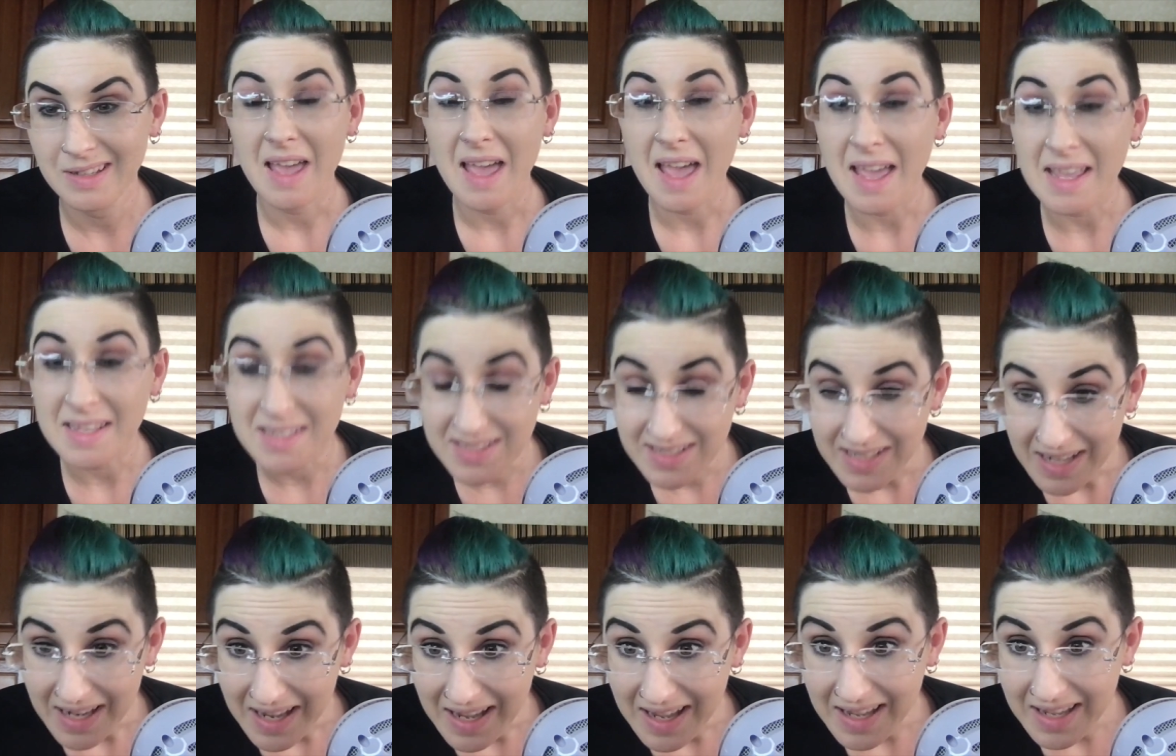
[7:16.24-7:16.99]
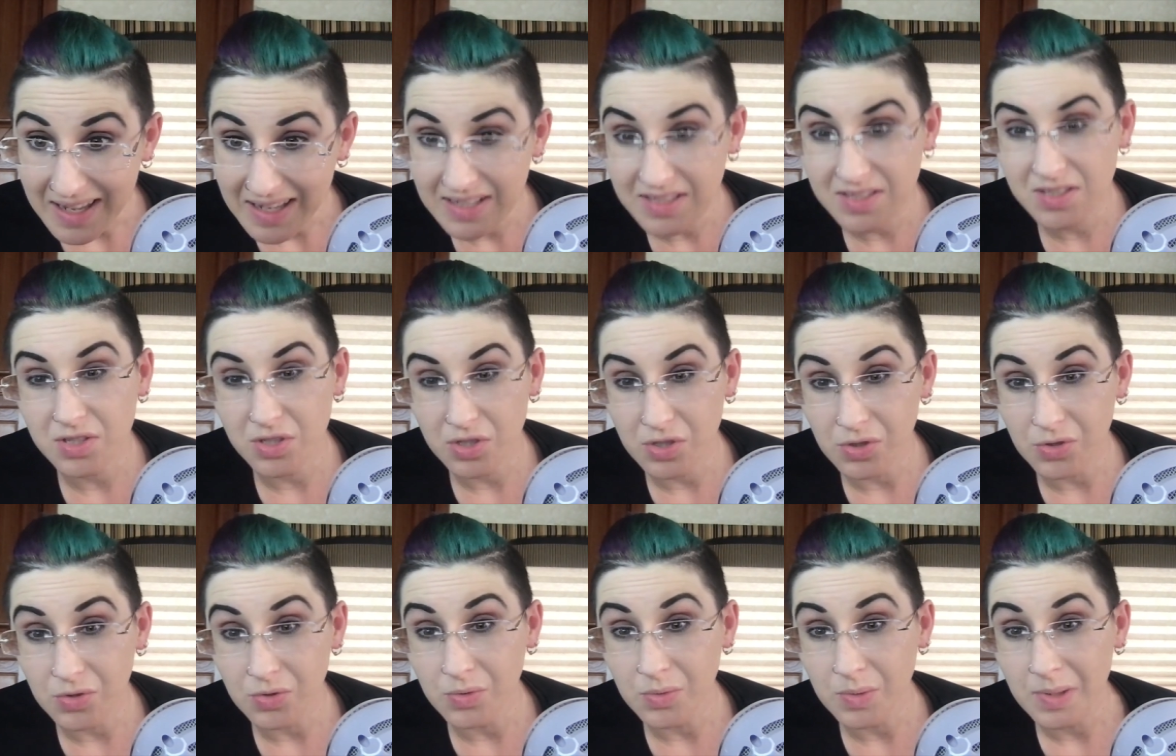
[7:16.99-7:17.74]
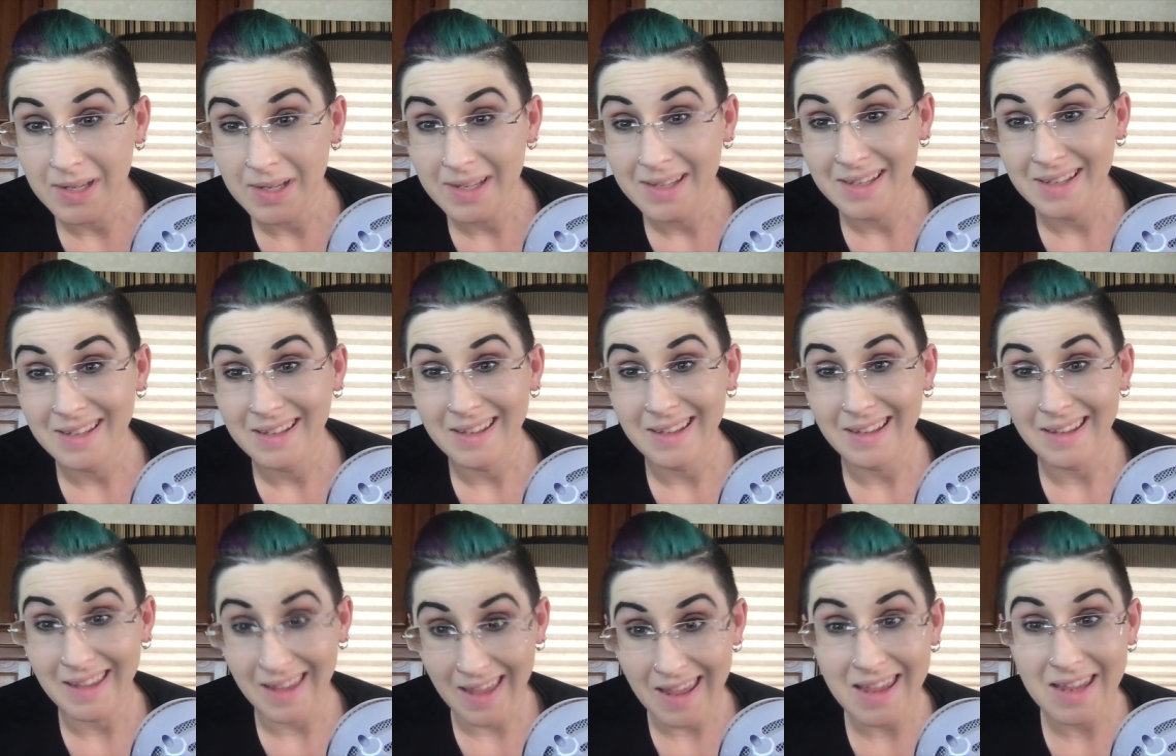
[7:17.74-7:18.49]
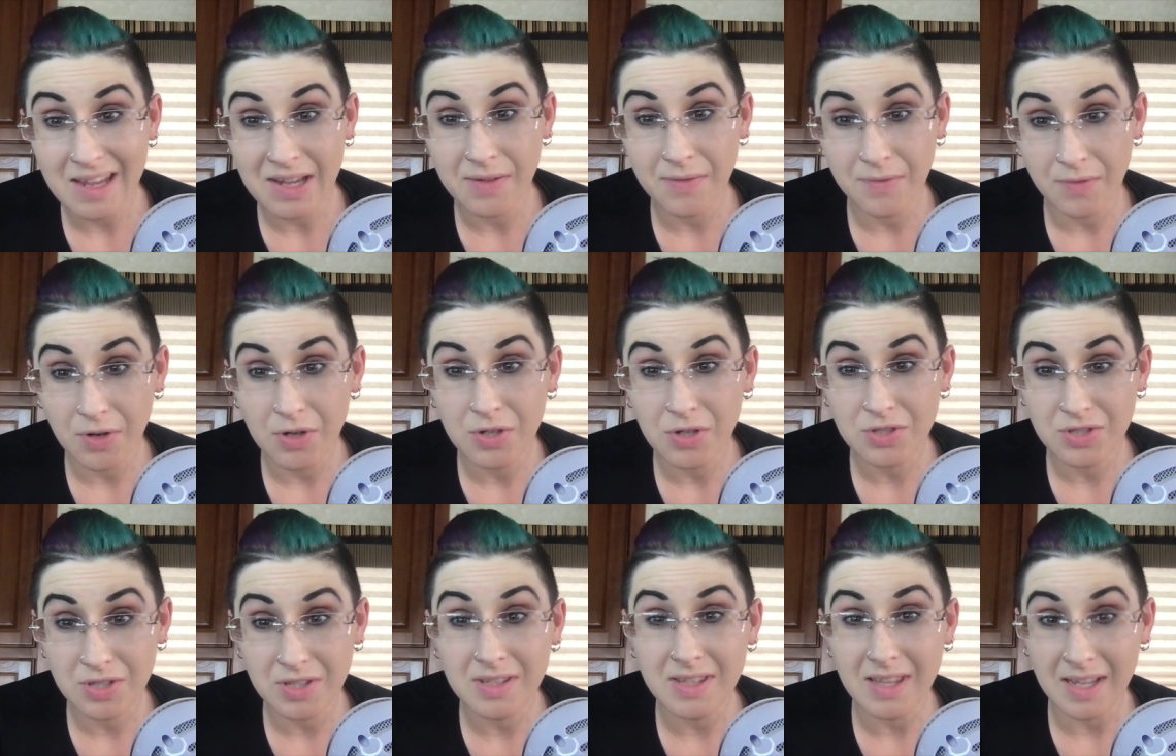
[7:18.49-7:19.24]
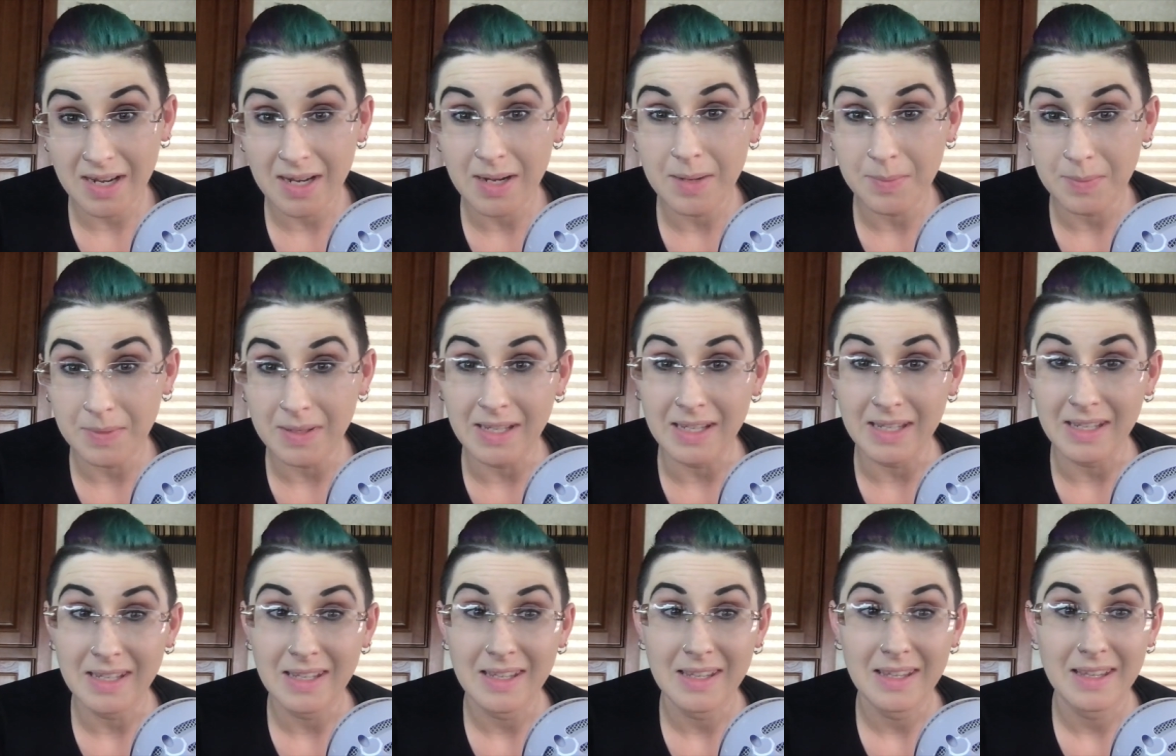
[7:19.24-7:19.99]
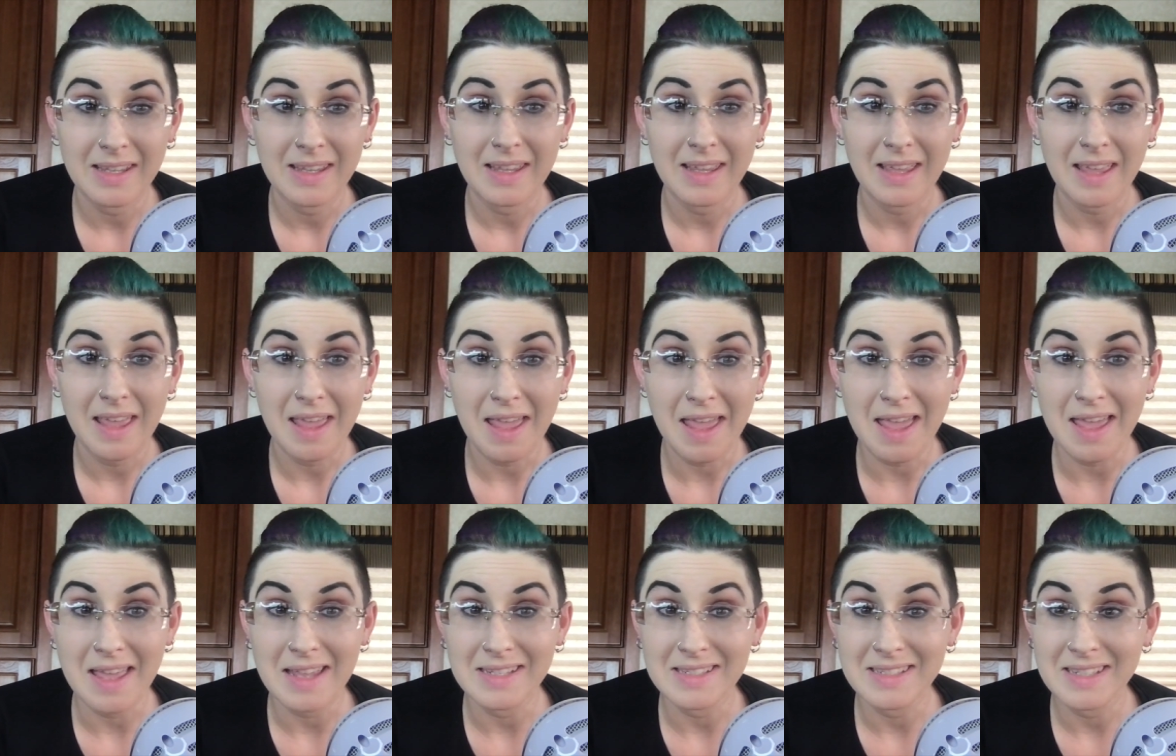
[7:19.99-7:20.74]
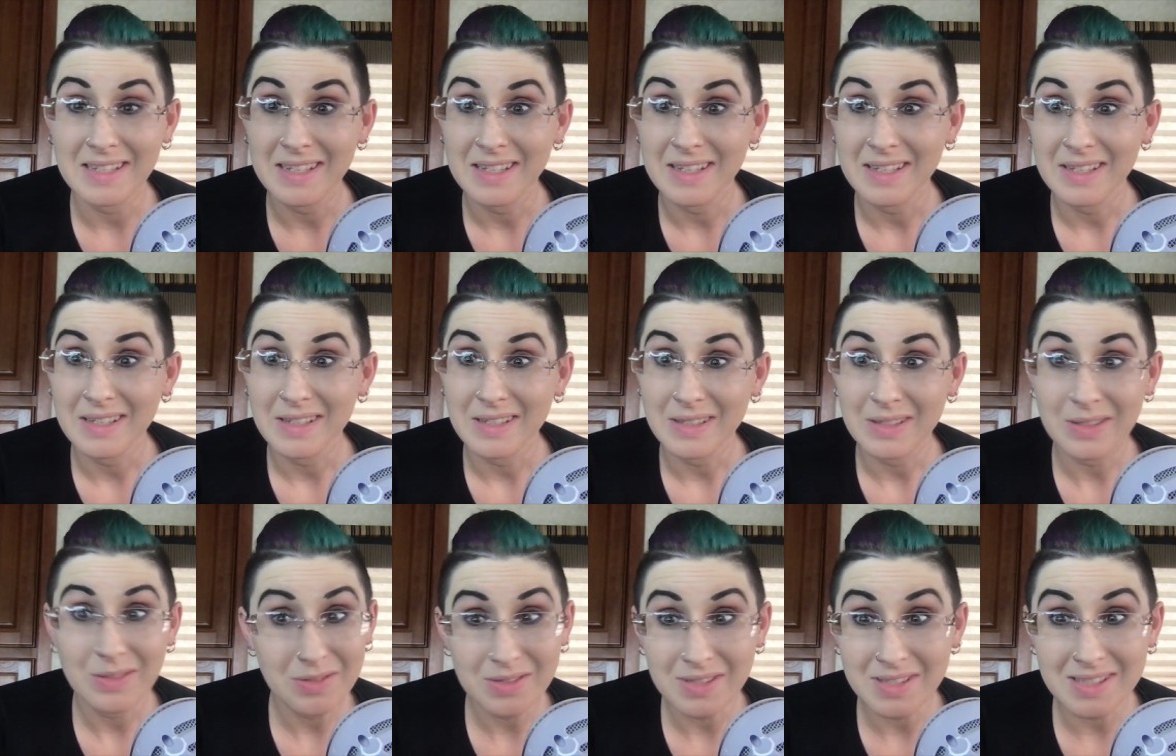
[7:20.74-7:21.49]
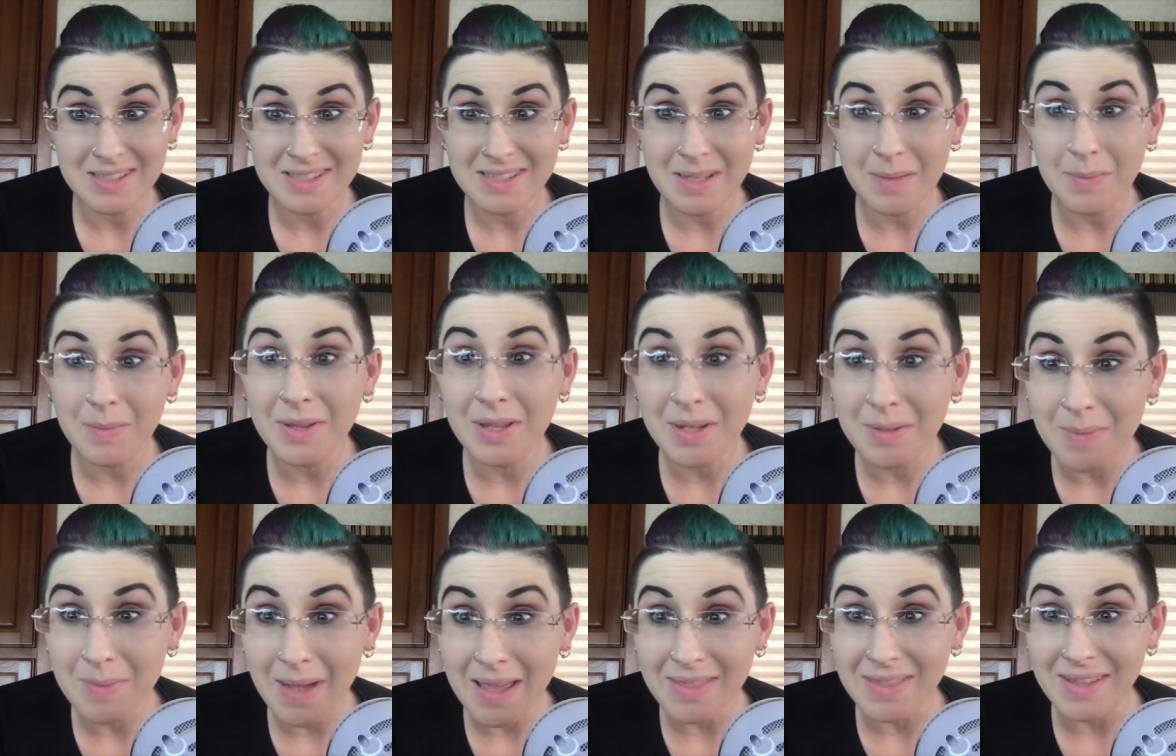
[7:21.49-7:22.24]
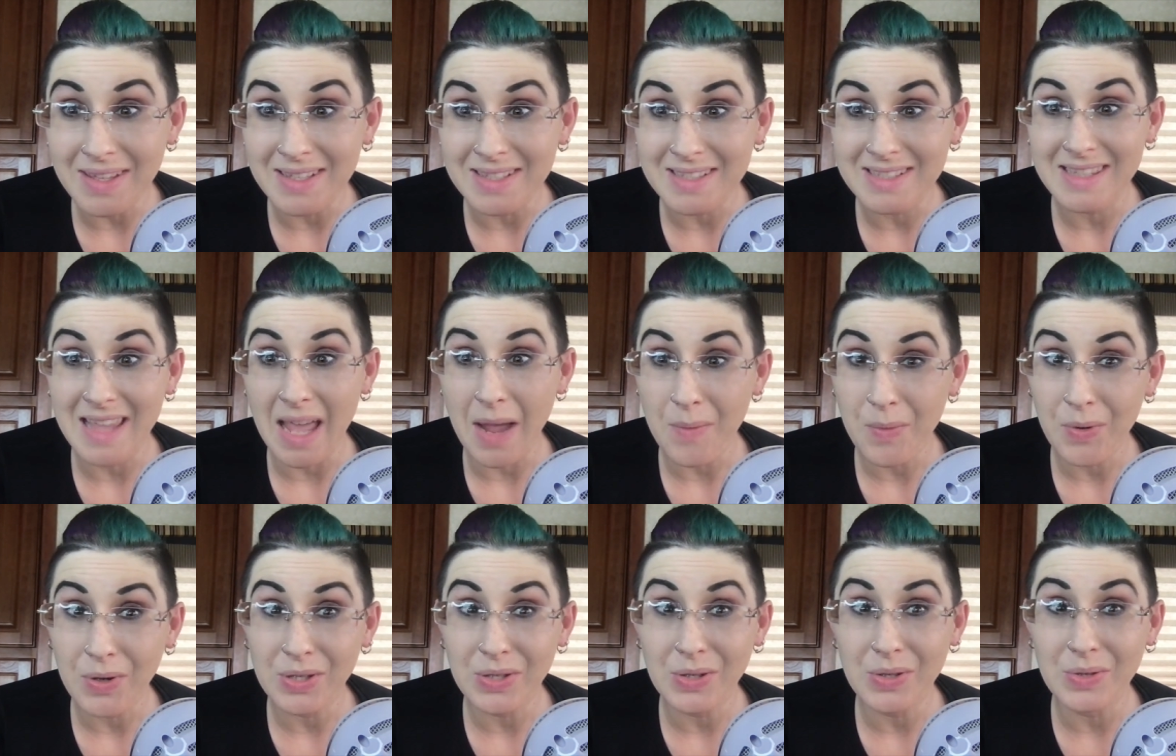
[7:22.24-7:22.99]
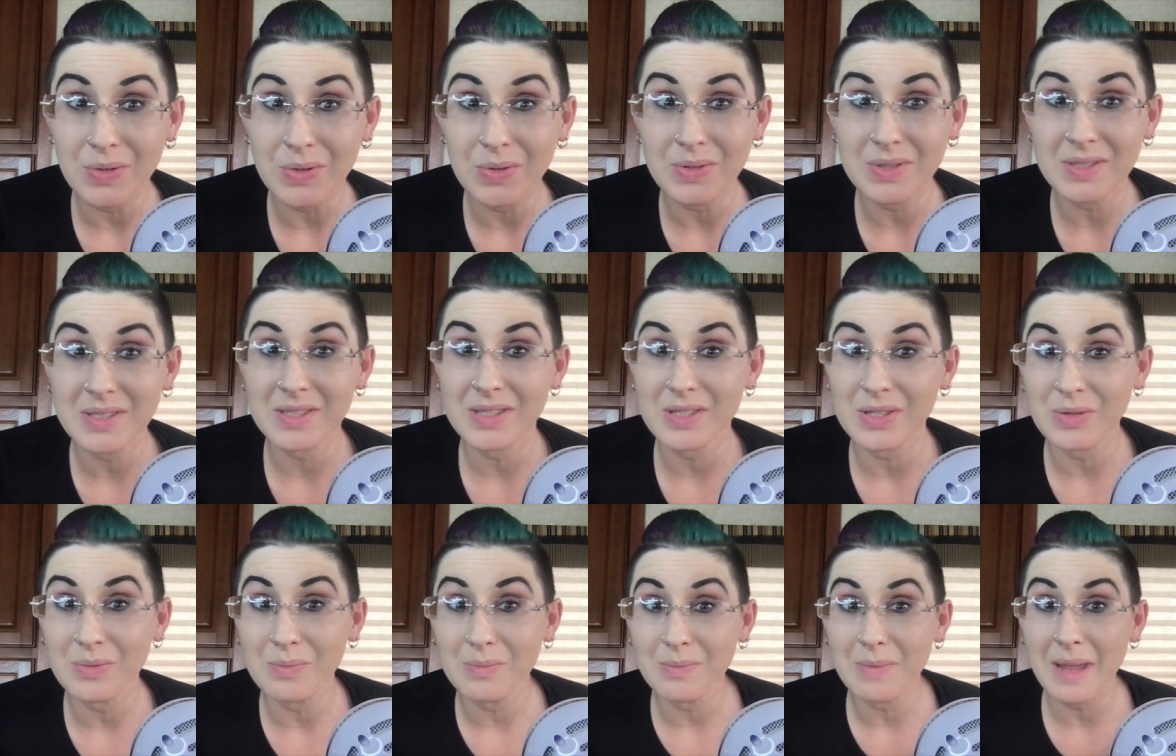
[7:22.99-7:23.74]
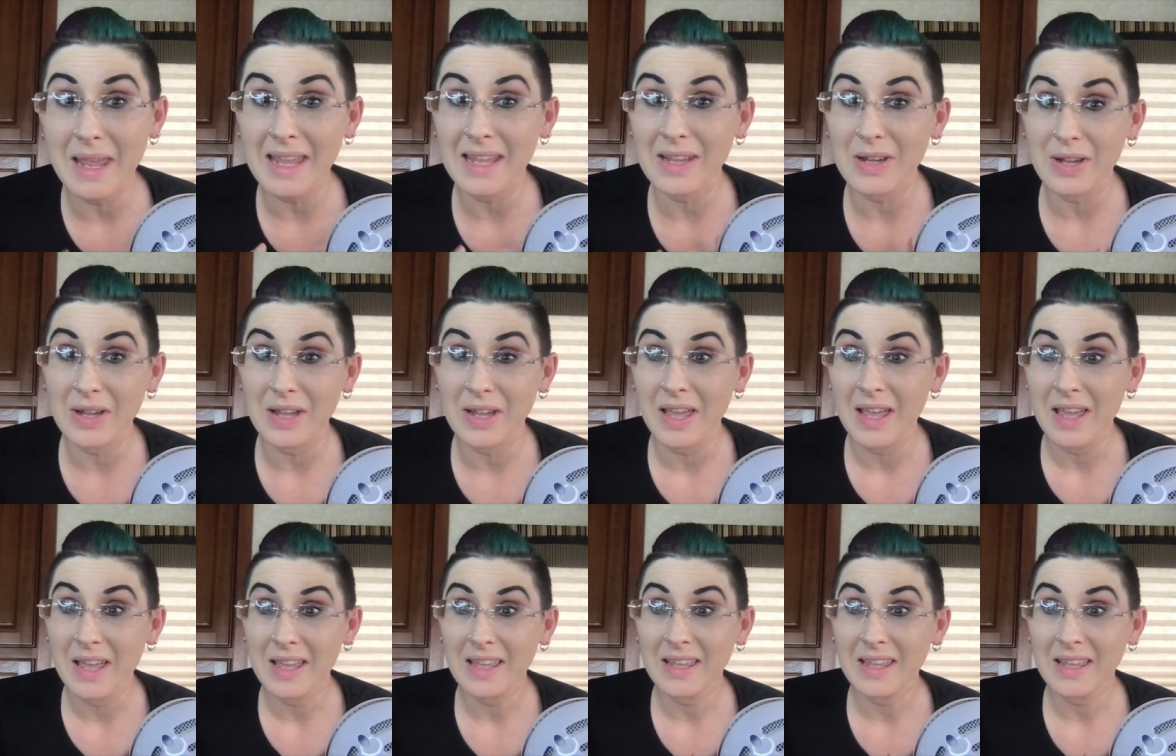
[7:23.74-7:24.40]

has ties to gay conversion therapy and uses similar methods that were used to make